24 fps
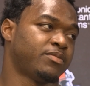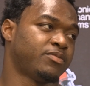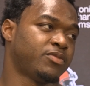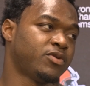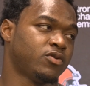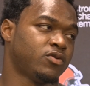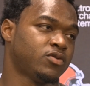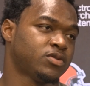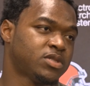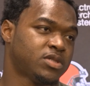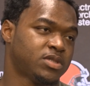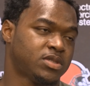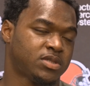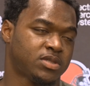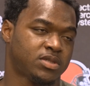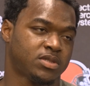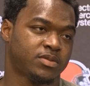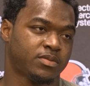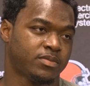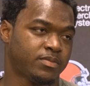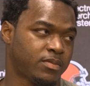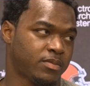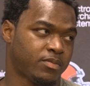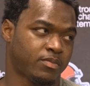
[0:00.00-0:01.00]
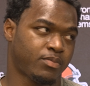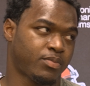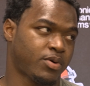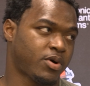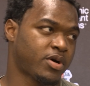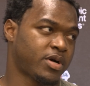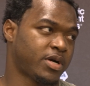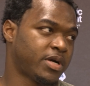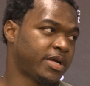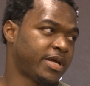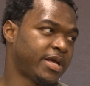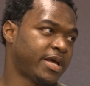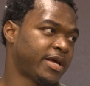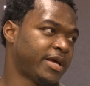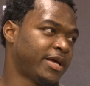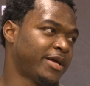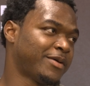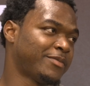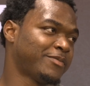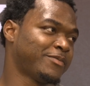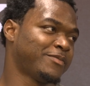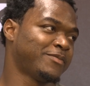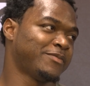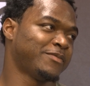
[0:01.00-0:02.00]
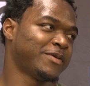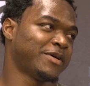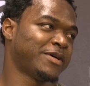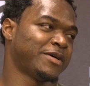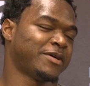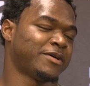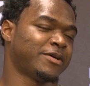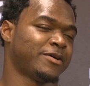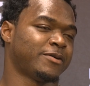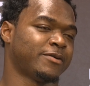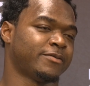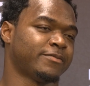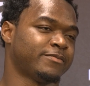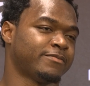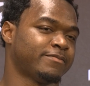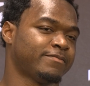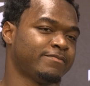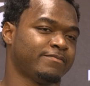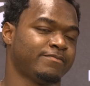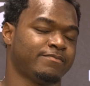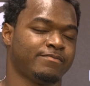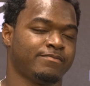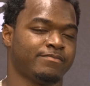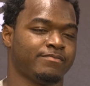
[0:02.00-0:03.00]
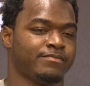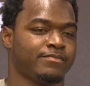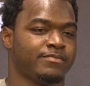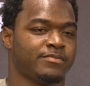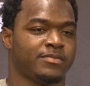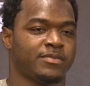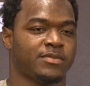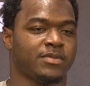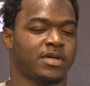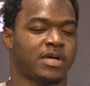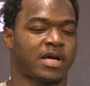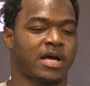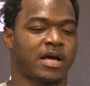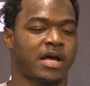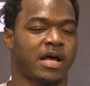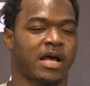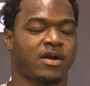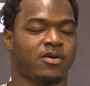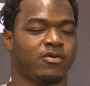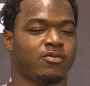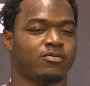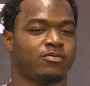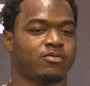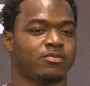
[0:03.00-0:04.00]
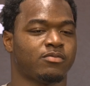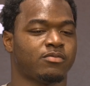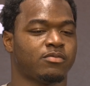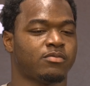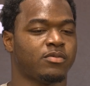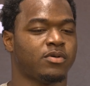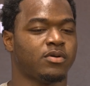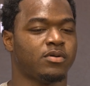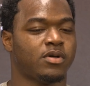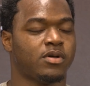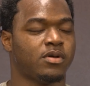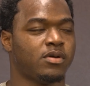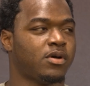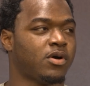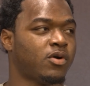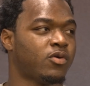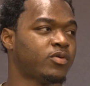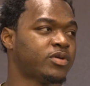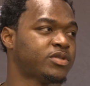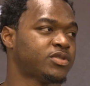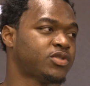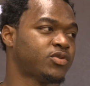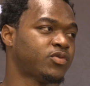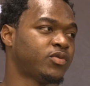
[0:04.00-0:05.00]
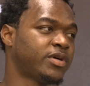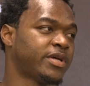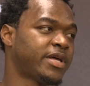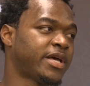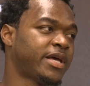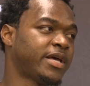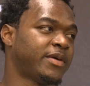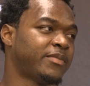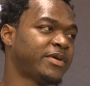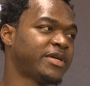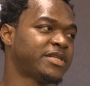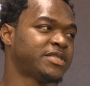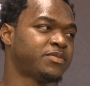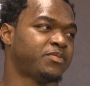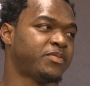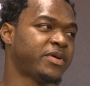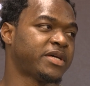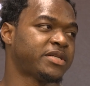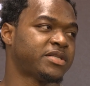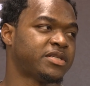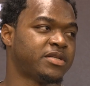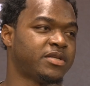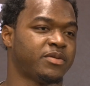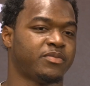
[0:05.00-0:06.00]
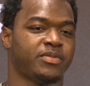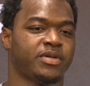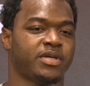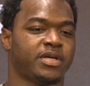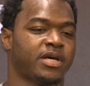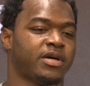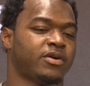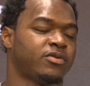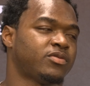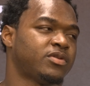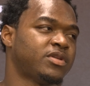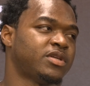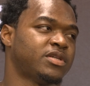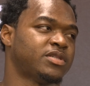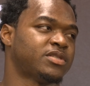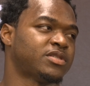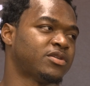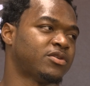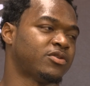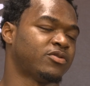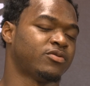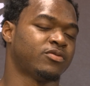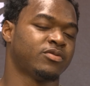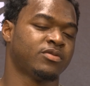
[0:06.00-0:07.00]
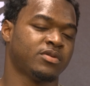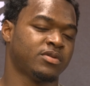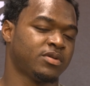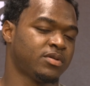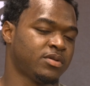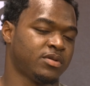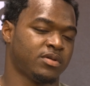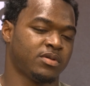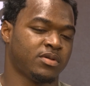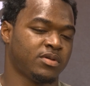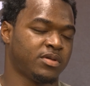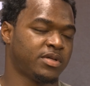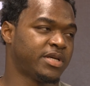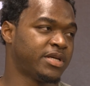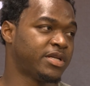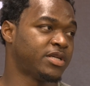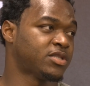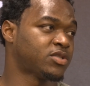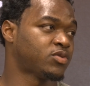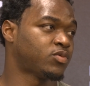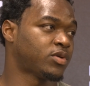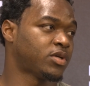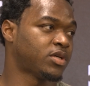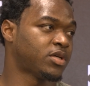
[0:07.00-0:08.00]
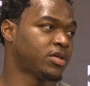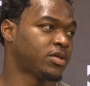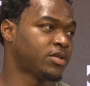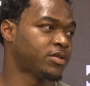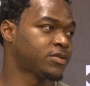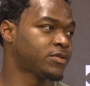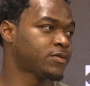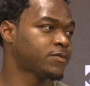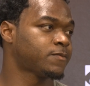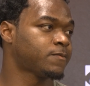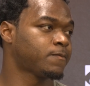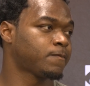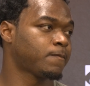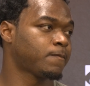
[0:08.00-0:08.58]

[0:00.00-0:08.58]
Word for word: and bruises, part of the game. Um, I, I don't go into a game expecting to be healthy, so it is what it is. It's